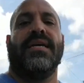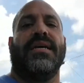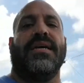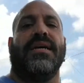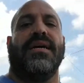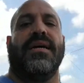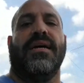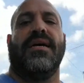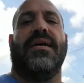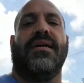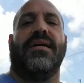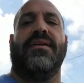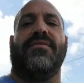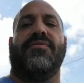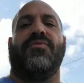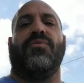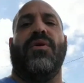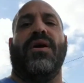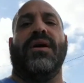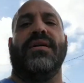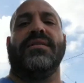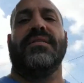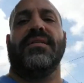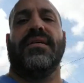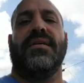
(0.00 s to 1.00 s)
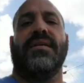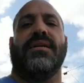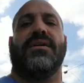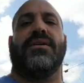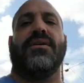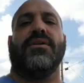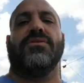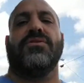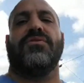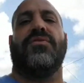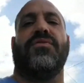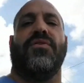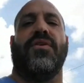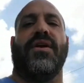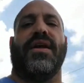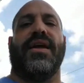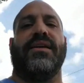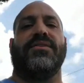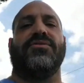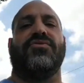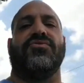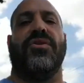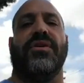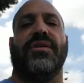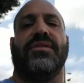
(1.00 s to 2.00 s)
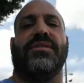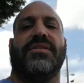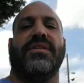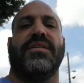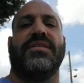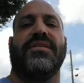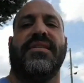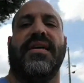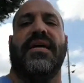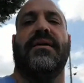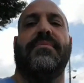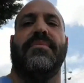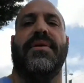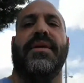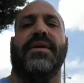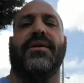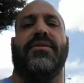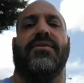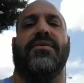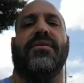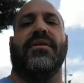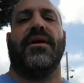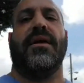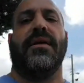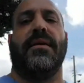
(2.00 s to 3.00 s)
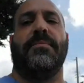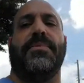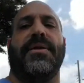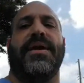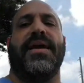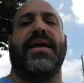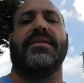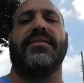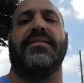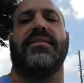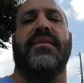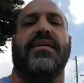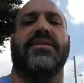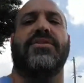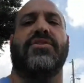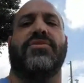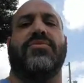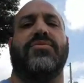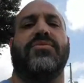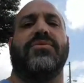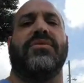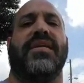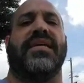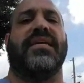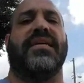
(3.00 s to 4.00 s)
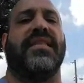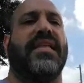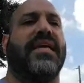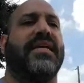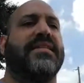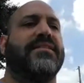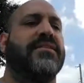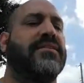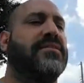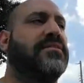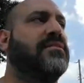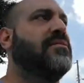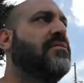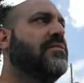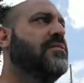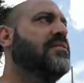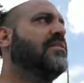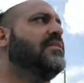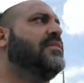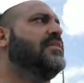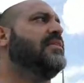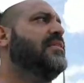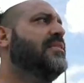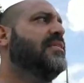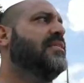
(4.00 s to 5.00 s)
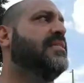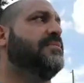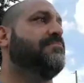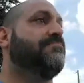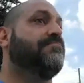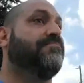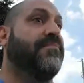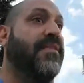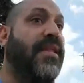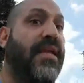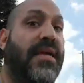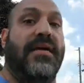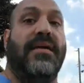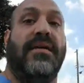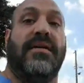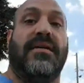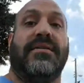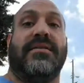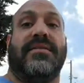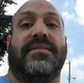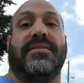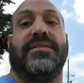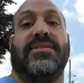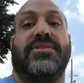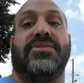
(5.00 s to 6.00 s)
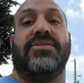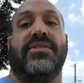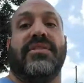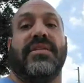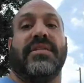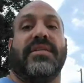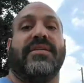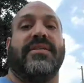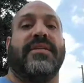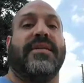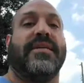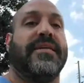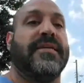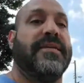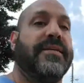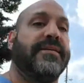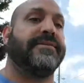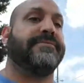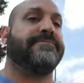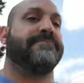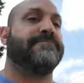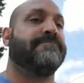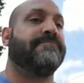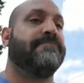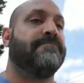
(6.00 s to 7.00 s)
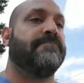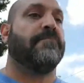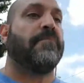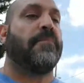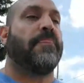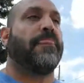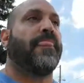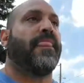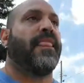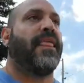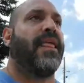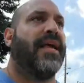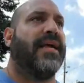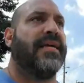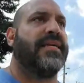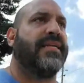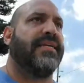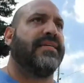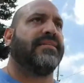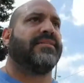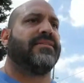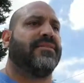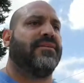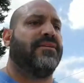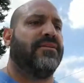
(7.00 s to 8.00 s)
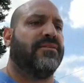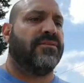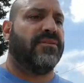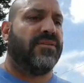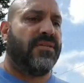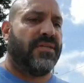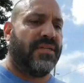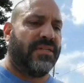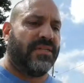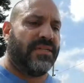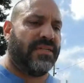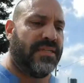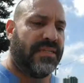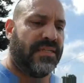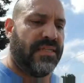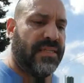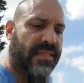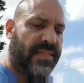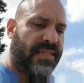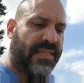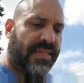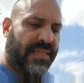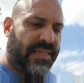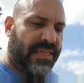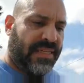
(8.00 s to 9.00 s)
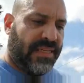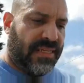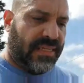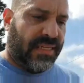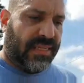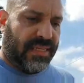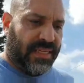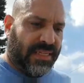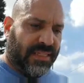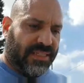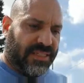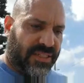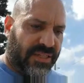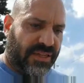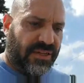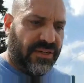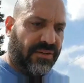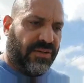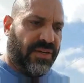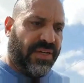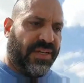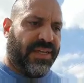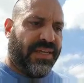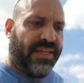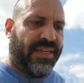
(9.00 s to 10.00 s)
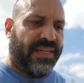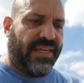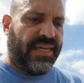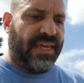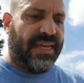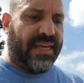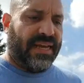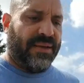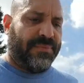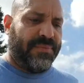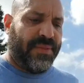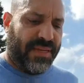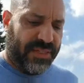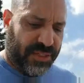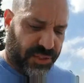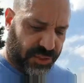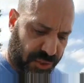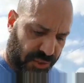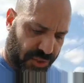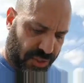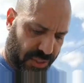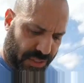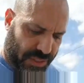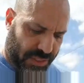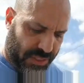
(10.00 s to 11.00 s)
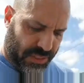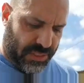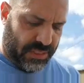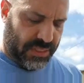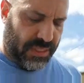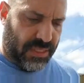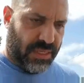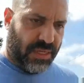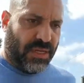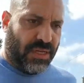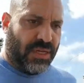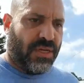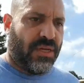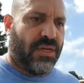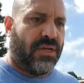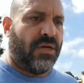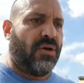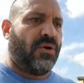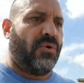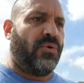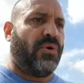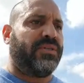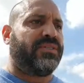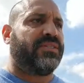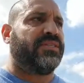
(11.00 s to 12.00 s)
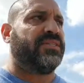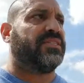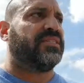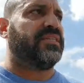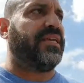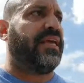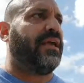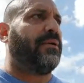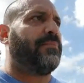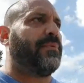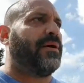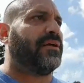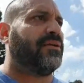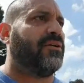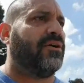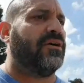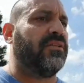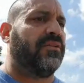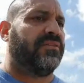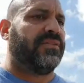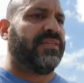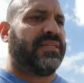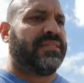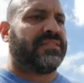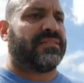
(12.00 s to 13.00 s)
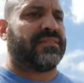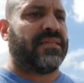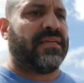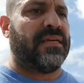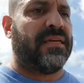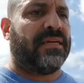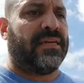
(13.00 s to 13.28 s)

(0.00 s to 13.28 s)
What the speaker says: If Wanda goes for androids, does that make her a pansexual like Lando? That's interesting. I guess so. So yeah, I'm not sure what to say about all of this,